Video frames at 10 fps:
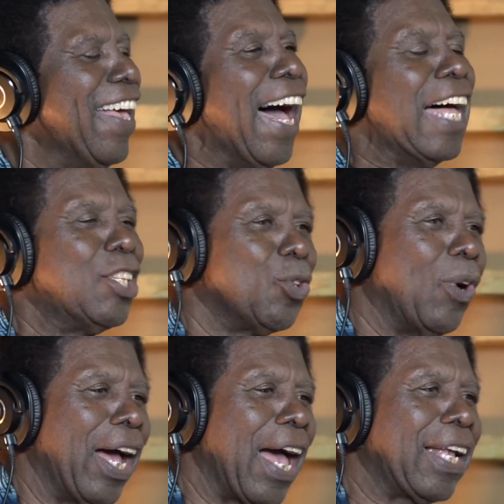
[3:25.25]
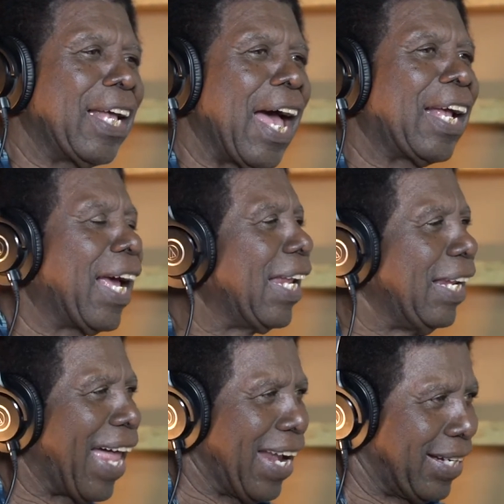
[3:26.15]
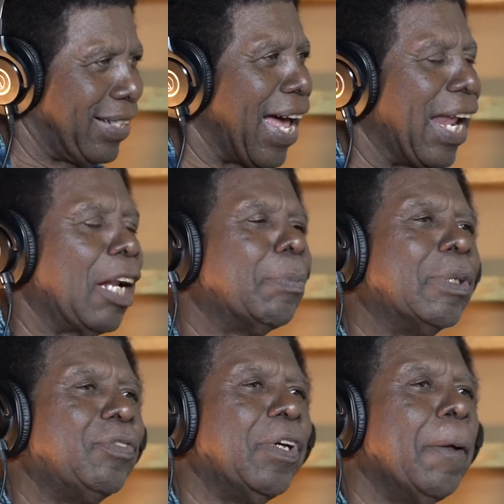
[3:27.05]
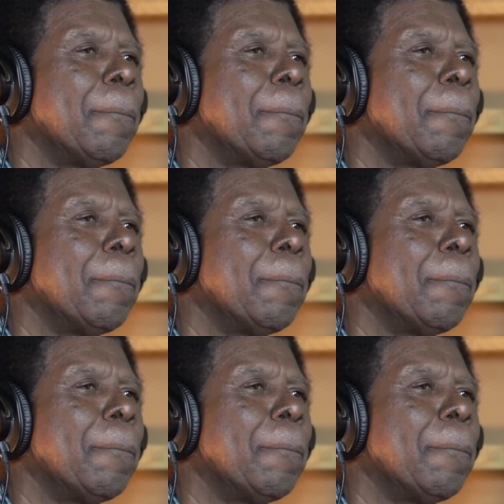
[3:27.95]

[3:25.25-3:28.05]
And so I kind of like that atmosphere.